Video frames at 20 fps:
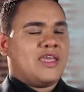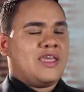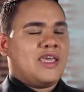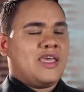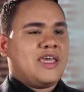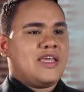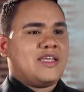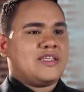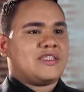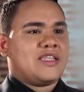
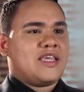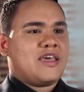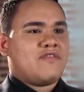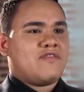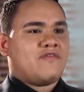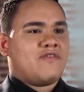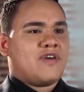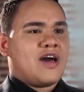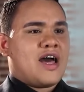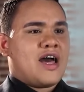I wanted
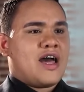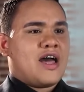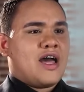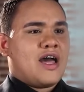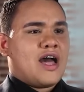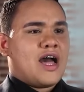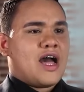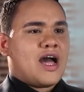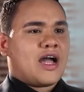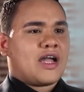to take the
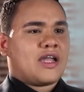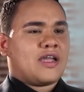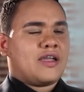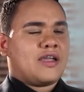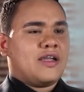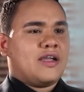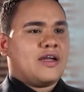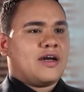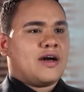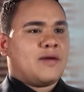word of
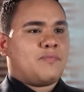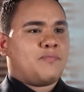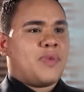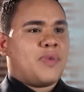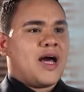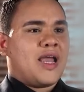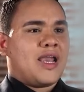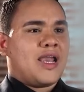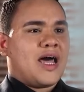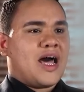life that I
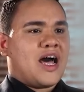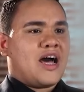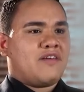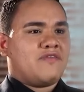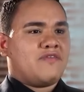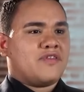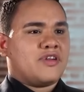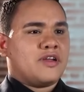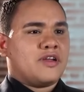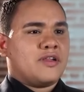received
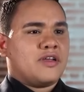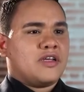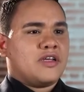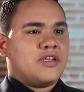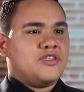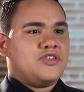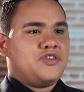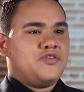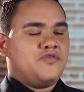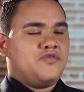
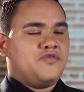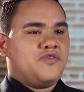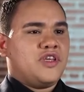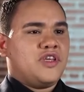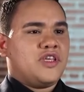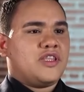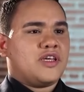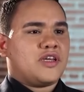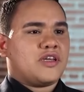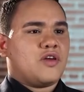
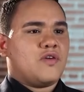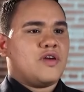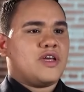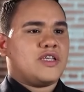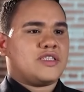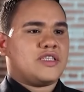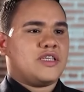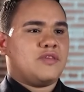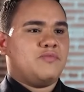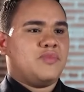
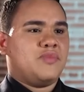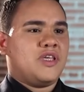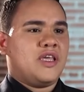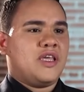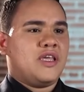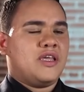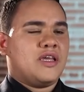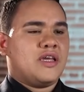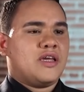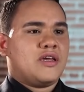to the
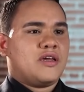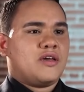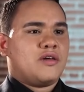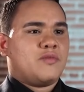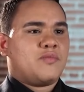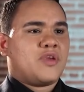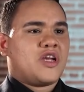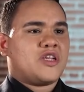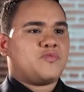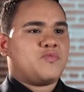people who were
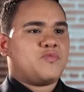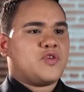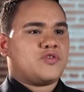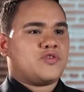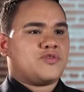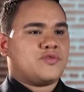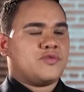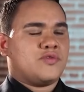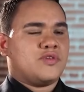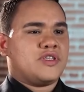suffering,
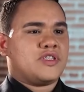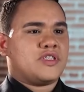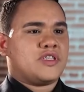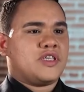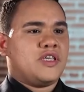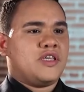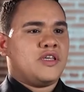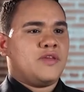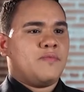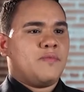
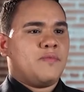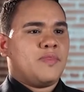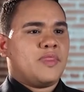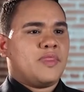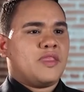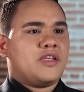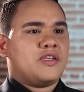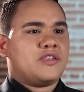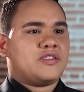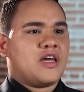
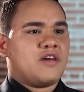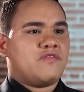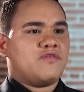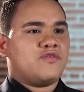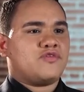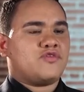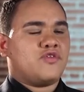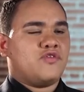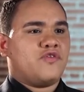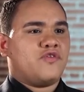just
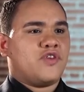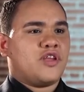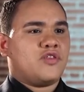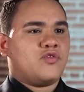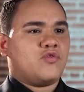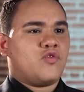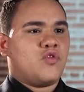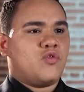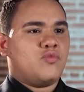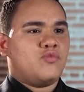as I was
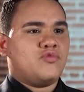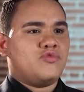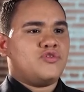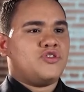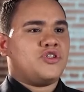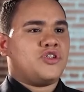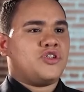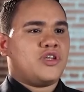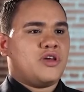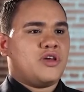suffering
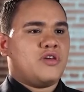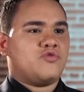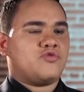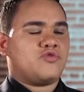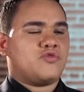one day.